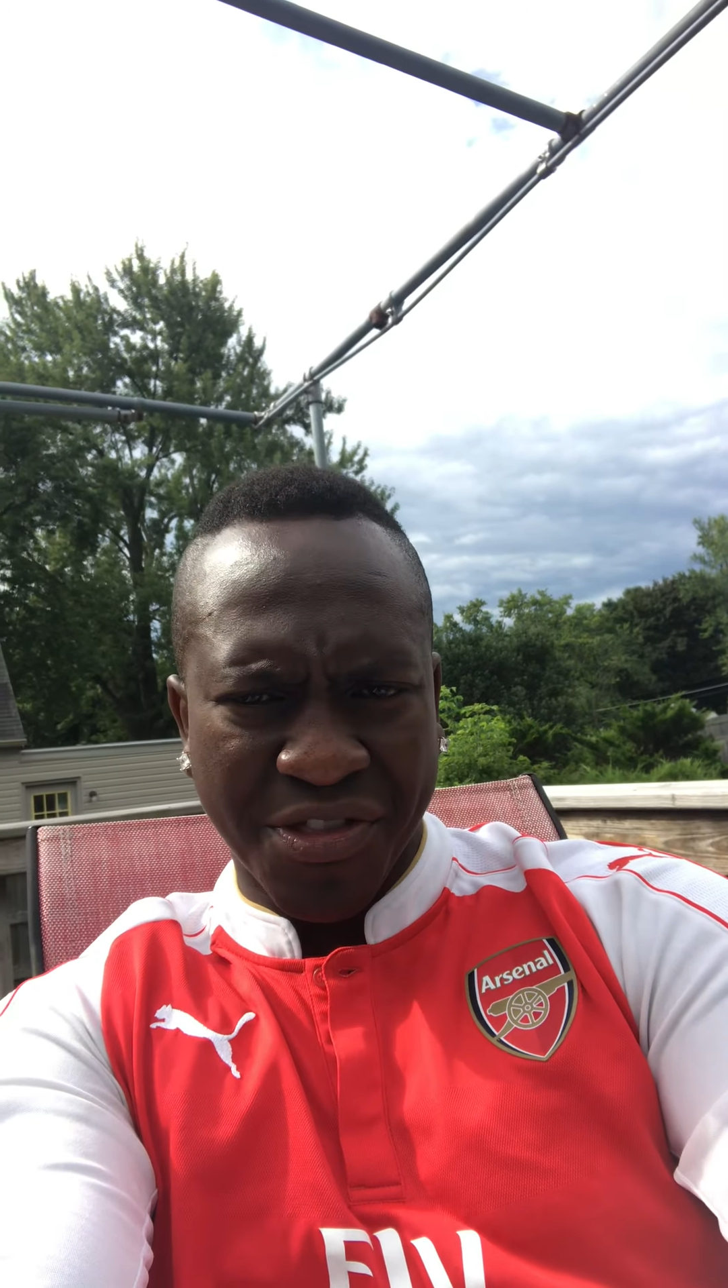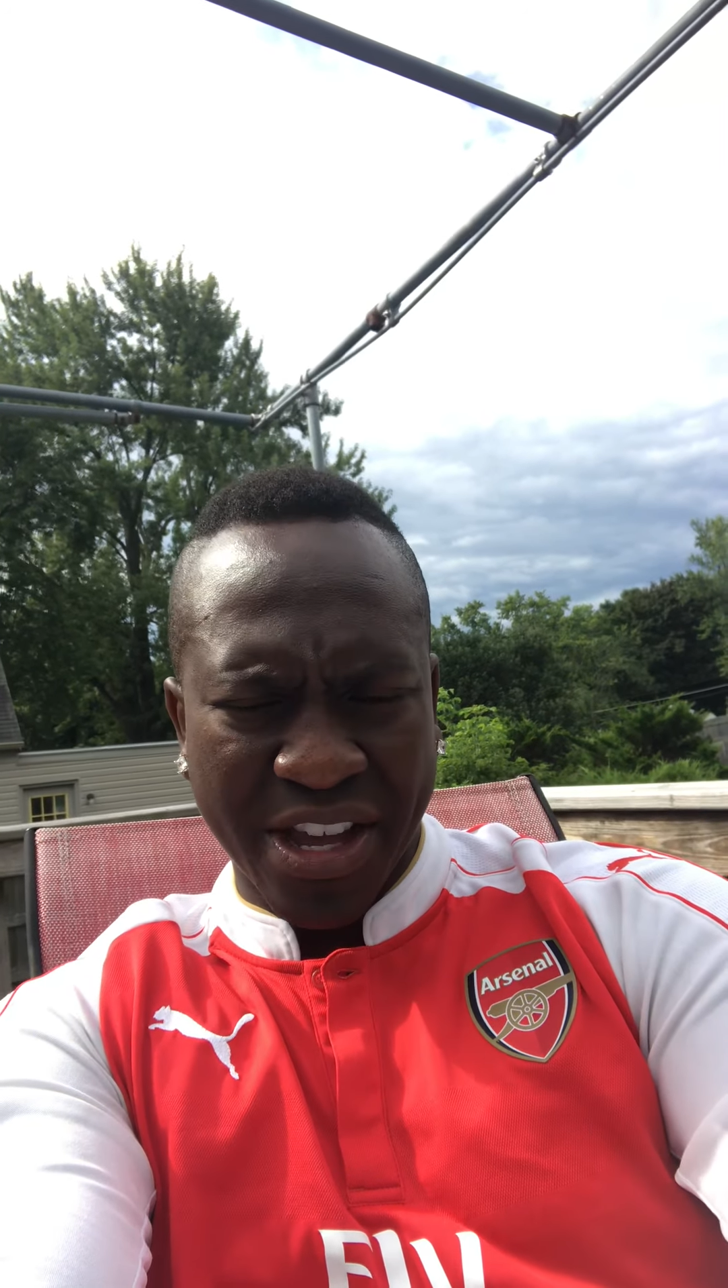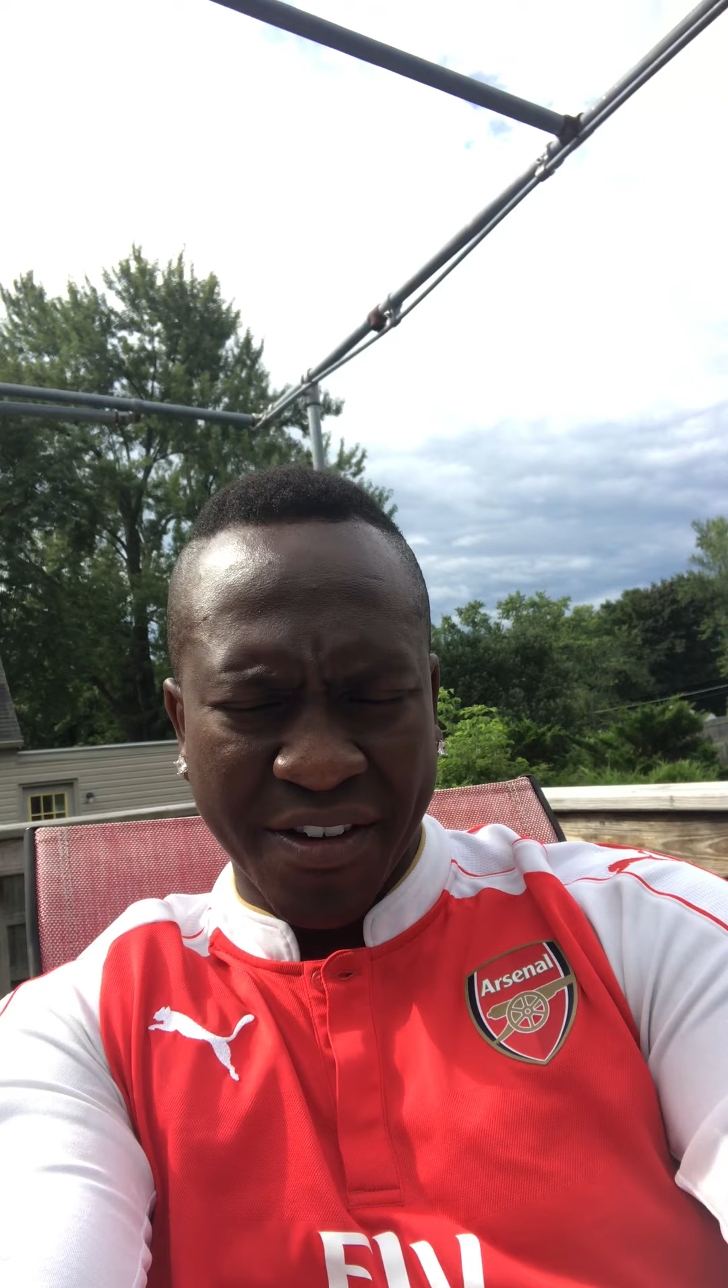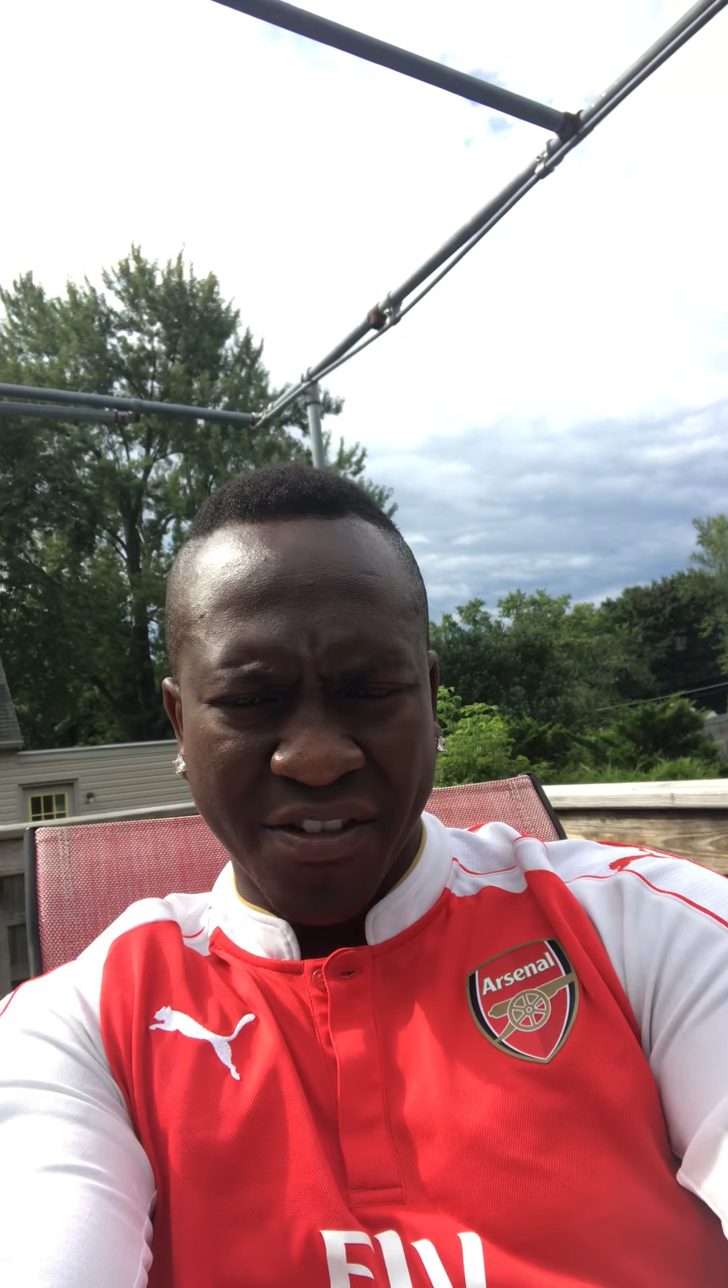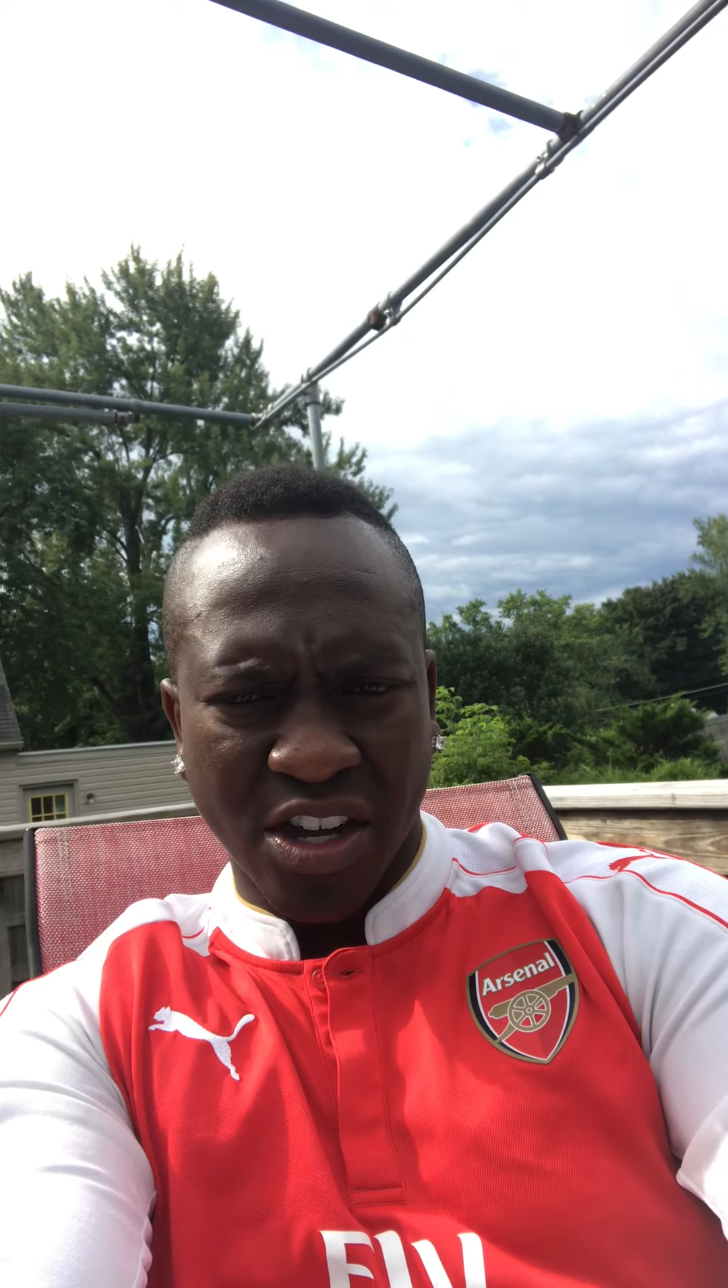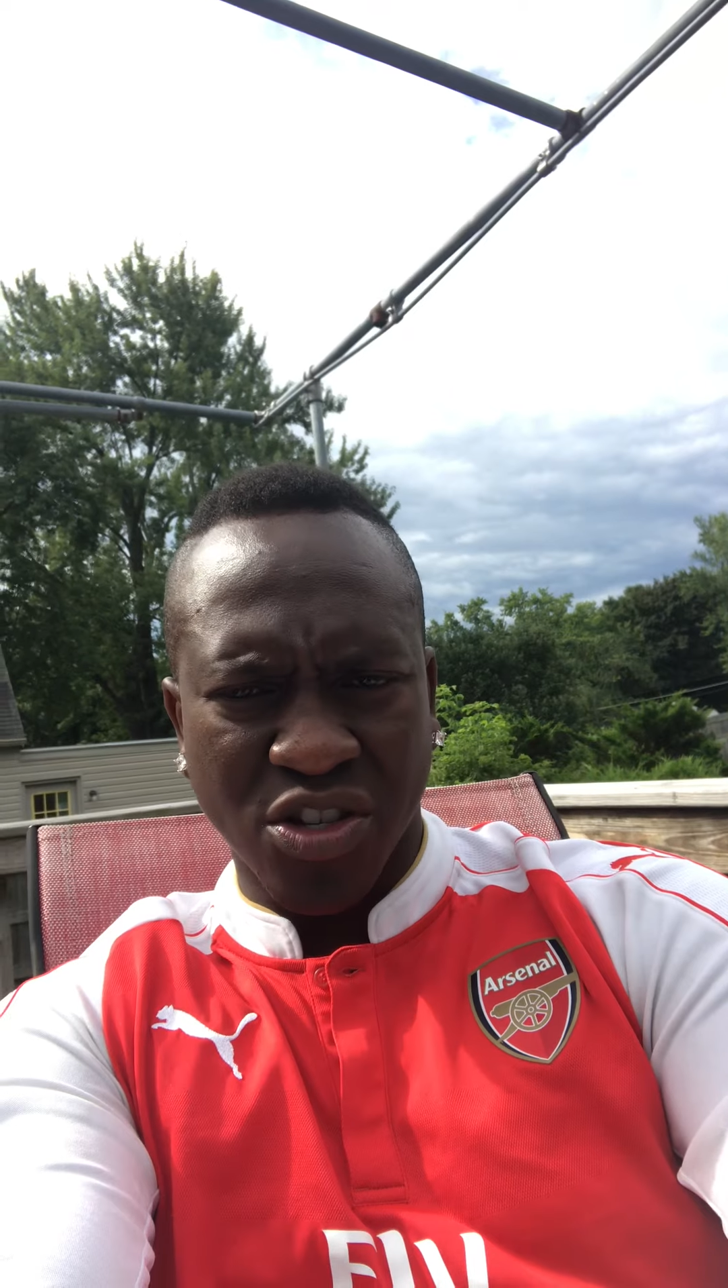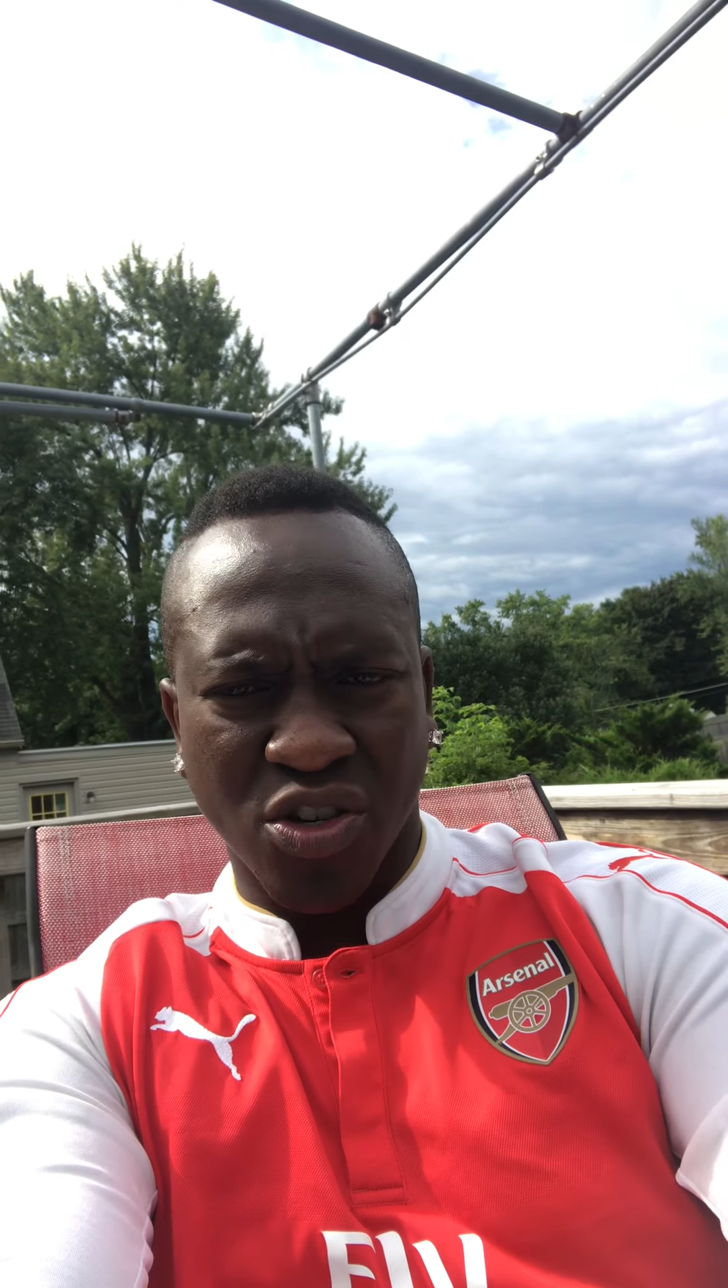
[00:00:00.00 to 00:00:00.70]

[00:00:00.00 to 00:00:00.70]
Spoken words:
I think, have got